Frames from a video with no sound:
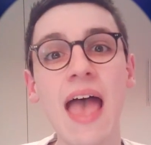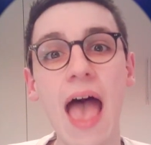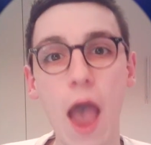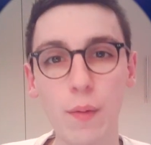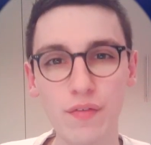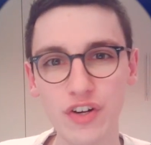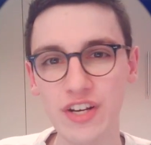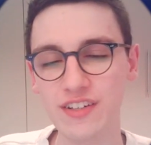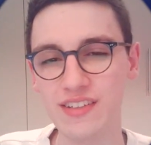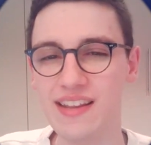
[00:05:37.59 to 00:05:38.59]
However,
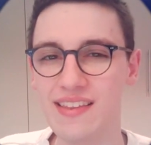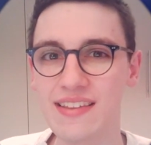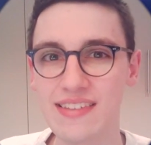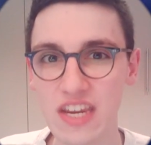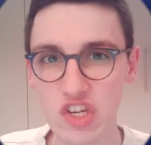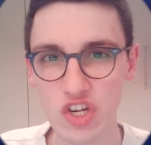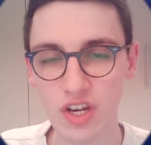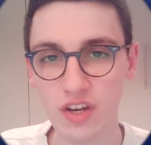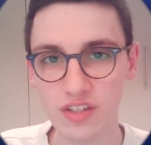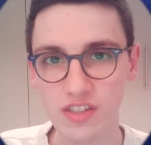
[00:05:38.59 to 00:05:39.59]
their
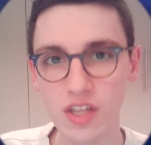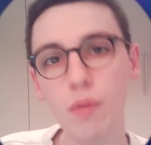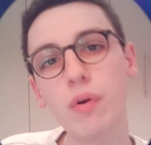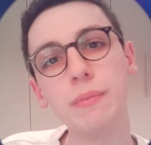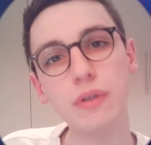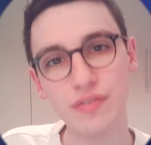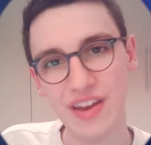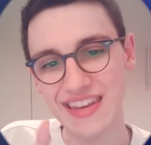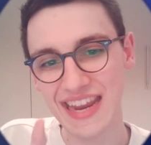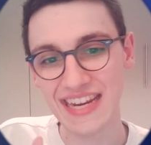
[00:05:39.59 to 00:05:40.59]
sanitization does not
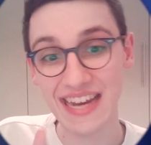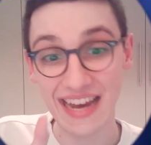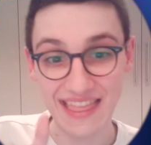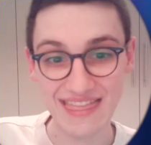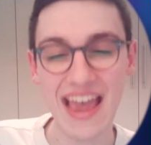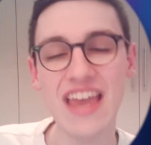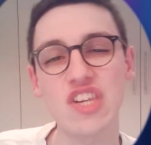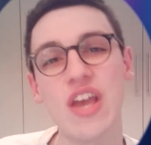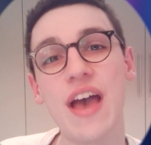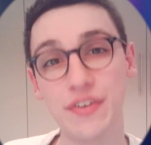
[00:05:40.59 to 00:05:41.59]
remove data
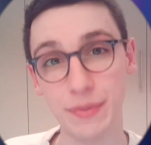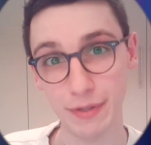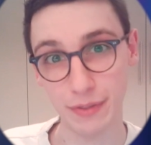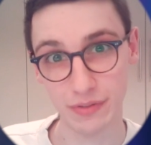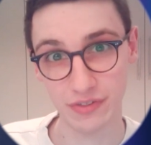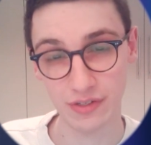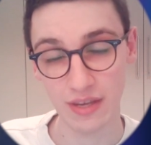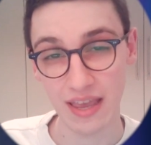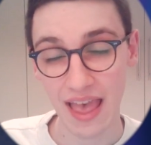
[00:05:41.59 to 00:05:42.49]
dash attributes.